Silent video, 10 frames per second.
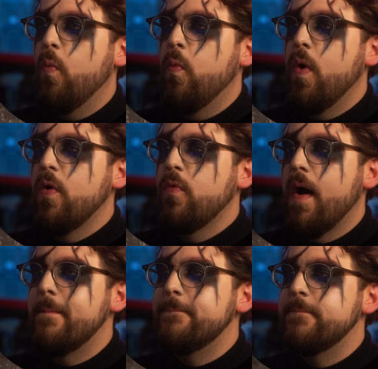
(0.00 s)

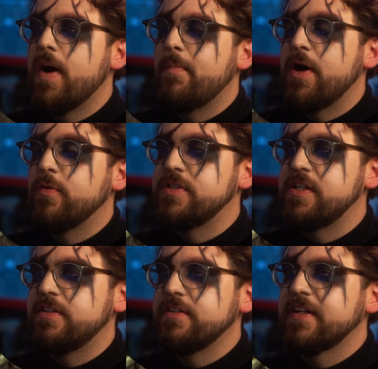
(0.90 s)
Whoa mama, would
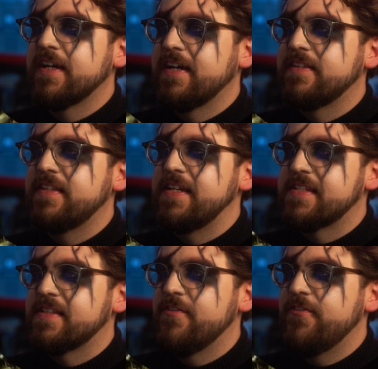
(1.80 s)
you look at
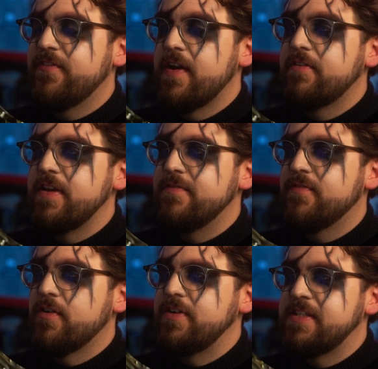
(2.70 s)
this? A very,
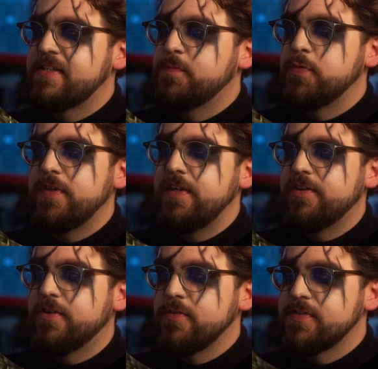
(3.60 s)
very spooky
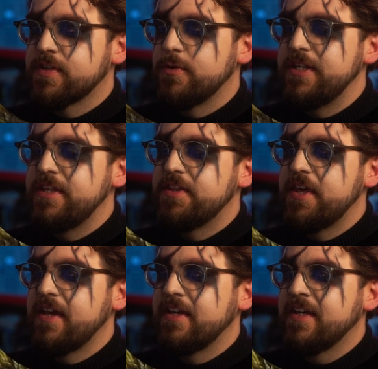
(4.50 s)
Ghost Queen
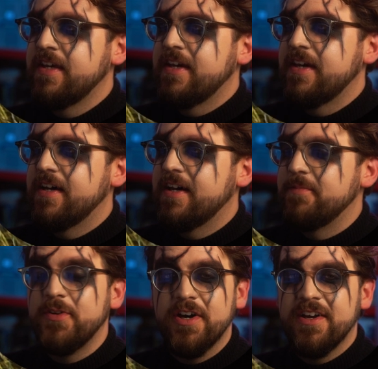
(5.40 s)
thing.
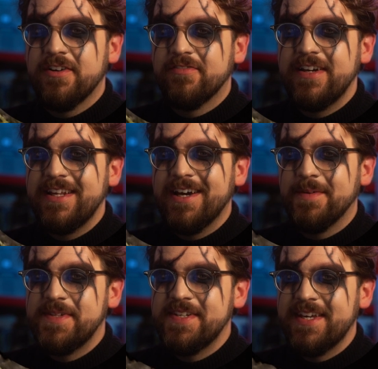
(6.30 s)
I'm not really
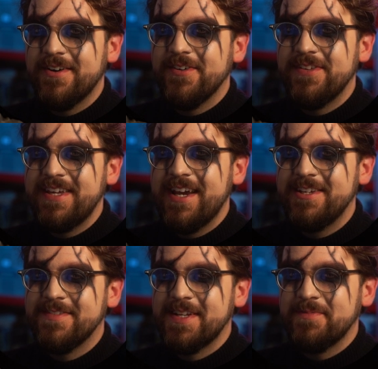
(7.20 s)
up to date on the
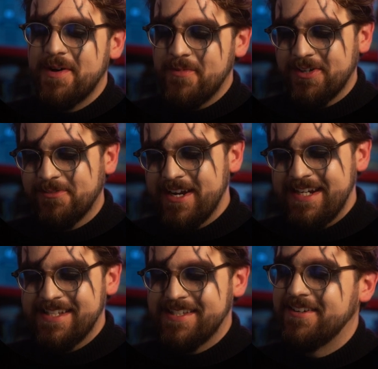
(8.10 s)
Age of Sigmar model
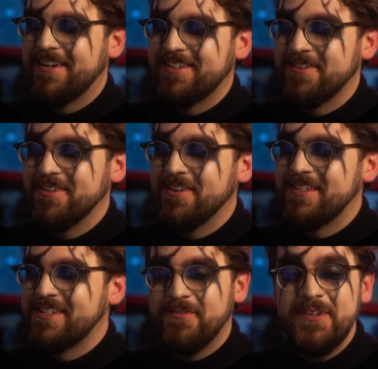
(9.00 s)
range, so I don't know
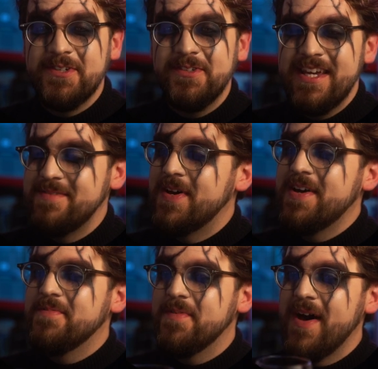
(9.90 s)
its official name, but